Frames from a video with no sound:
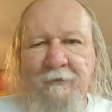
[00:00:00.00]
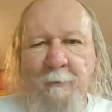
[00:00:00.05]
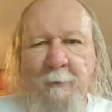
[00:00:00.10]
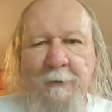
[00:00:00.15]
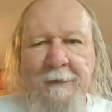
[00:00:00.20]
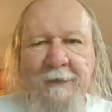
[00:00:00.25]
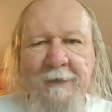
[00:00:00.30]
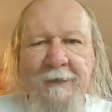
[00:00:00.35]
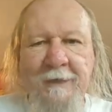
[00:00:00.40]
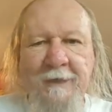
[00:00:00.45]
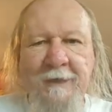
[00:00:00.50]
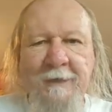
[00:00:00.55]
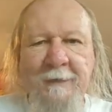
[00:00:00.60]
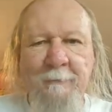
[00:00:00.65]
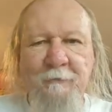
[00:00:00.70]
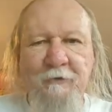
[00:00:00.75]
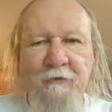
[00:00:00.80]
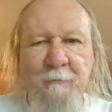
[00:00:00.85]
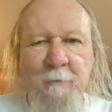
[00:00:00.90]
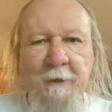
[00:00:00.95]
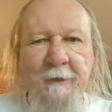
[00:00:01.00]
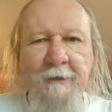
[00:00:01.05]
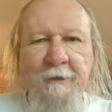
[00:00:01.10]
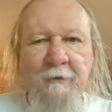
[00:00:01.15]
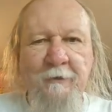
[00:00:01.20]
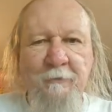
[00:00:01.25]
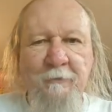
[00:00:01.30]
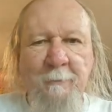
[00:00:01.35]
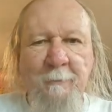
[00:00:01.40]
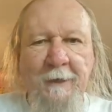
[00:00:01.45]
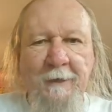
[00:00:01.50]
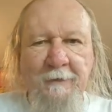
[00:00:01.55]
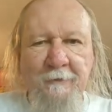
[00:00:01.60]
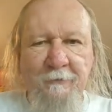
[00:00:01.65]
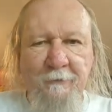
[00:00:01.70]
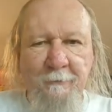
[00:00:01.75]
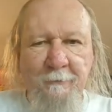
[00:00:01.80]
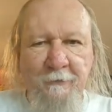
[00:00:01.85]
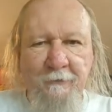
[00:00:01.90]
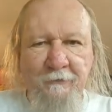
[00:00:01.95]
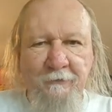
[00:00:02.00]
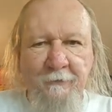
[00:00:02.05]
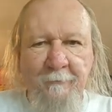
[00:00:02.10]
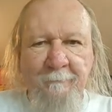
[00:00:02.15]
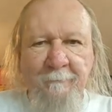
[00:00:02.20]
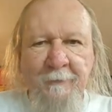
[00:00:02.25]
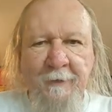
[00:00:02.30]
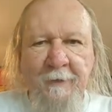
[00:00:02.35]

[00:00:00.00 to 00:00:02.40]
the way I am. She's bringing those back to us.